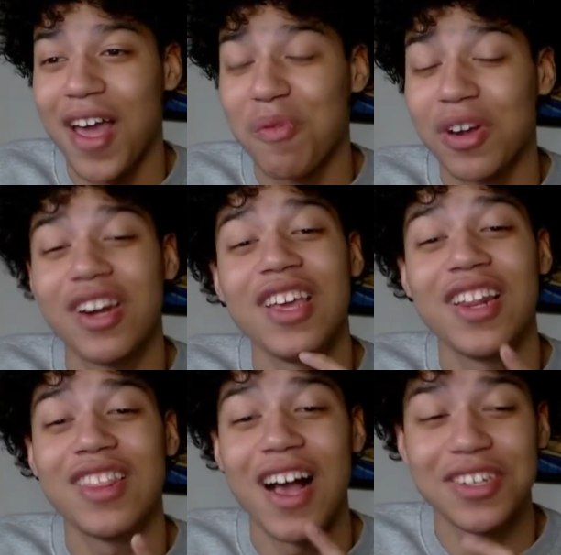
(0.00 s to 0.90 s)
We're going to get a
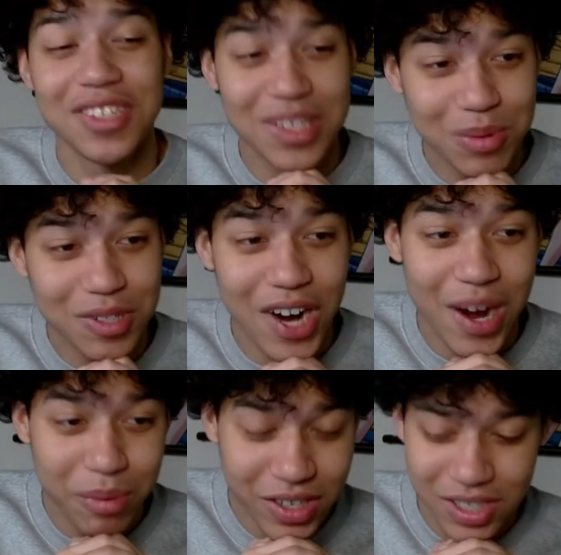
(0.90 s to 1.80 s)
thousand
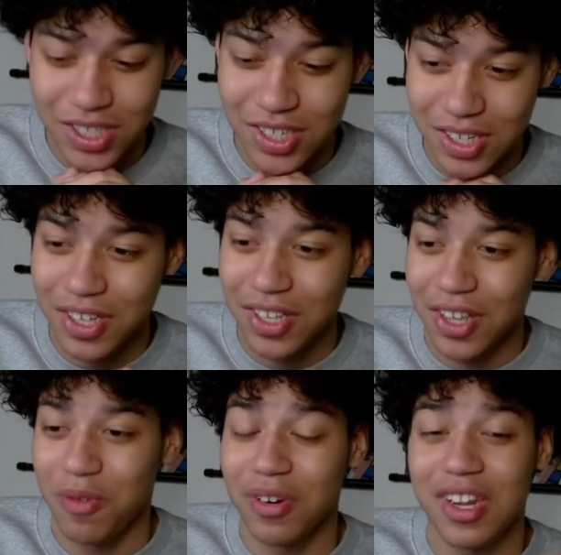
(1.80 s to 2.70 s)
subscribers.
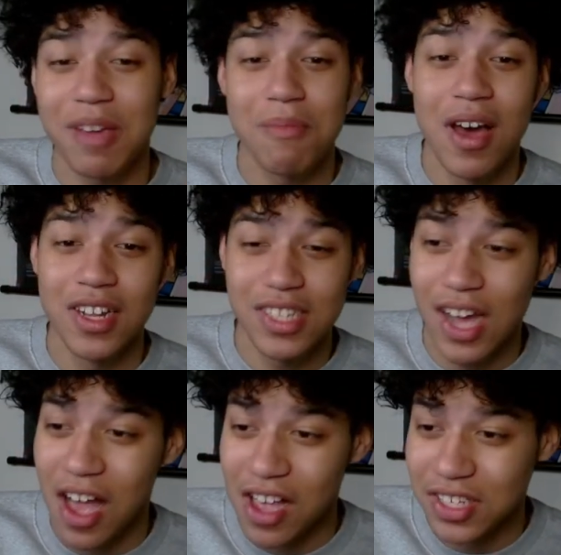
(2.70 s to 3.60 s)
We're going to get
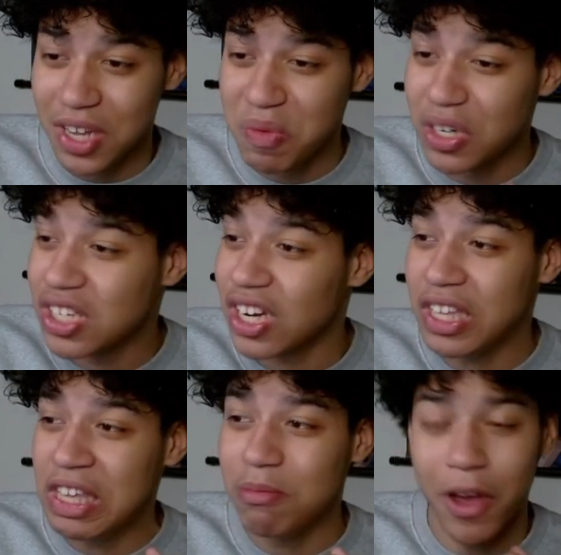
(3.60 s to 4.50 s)
monetized, and we're just going to
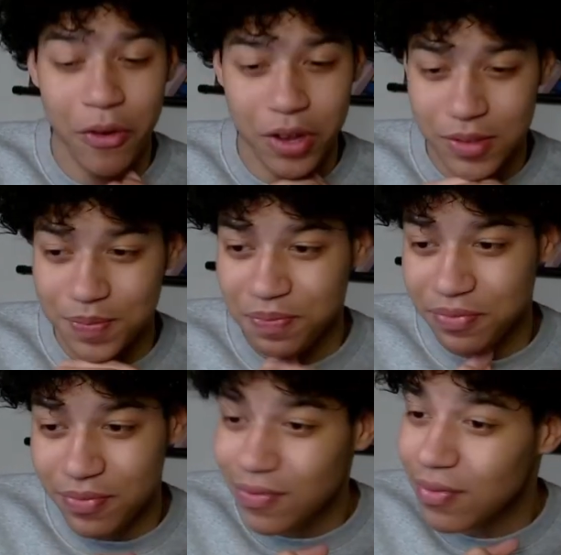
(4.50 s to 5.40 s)
keep going.
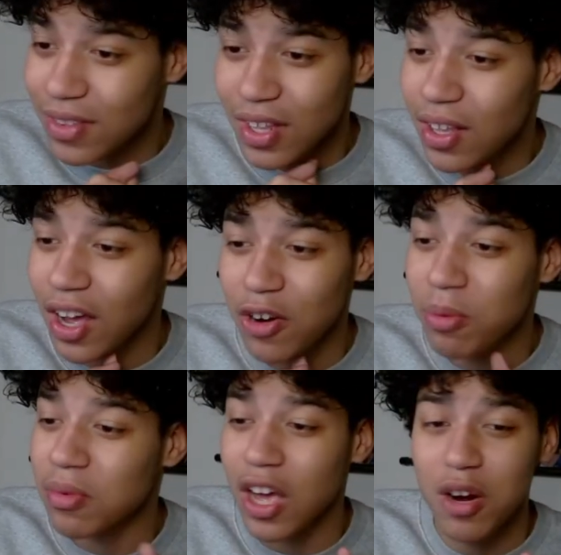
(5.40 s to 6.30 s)
I
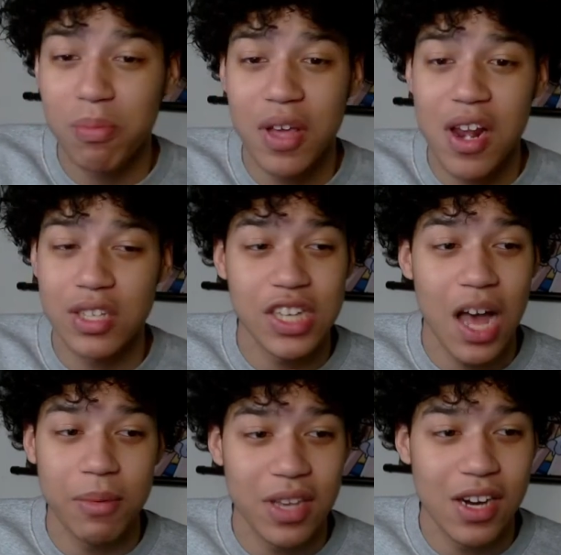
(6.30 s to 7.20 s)
don't, I don't plan on
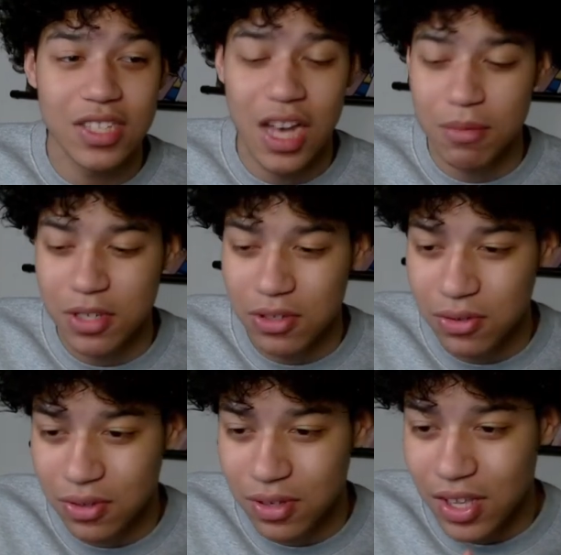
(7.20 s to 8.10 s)
stopping anytime
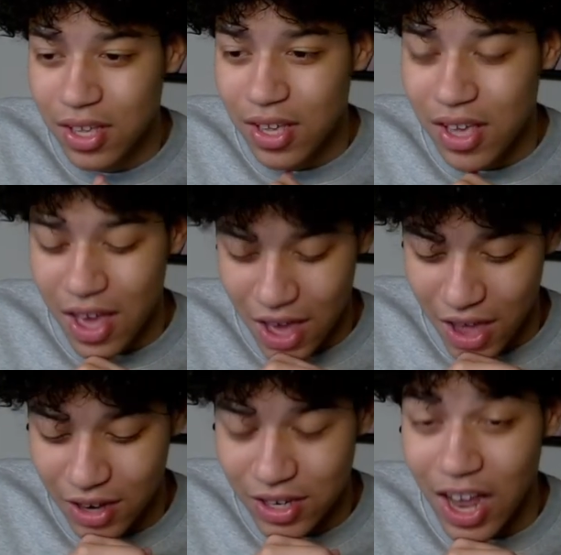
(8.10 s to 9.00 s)
soon.
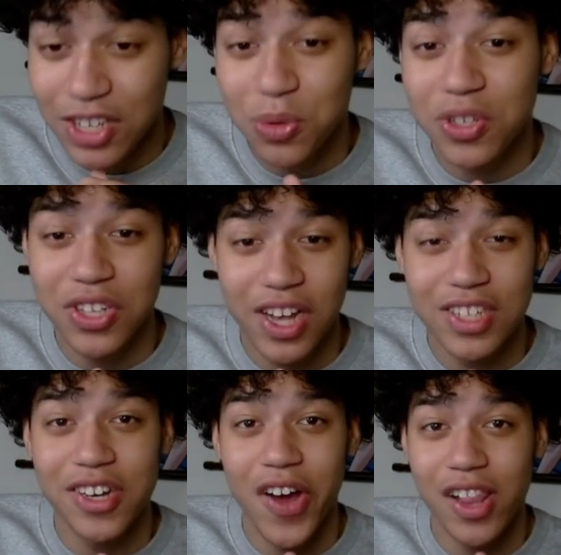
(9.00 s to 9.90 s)
I just want you guys to
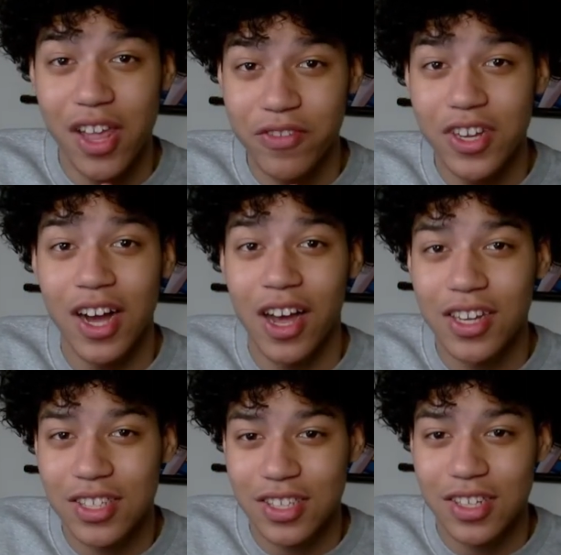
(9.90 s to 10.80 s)
know I love you
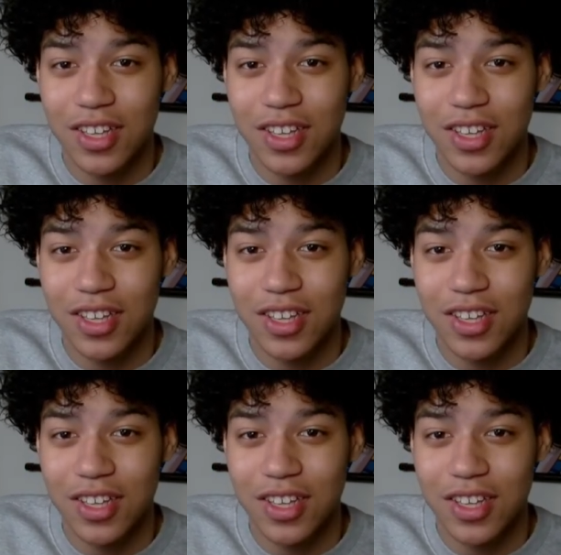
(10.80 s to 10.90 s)
guys.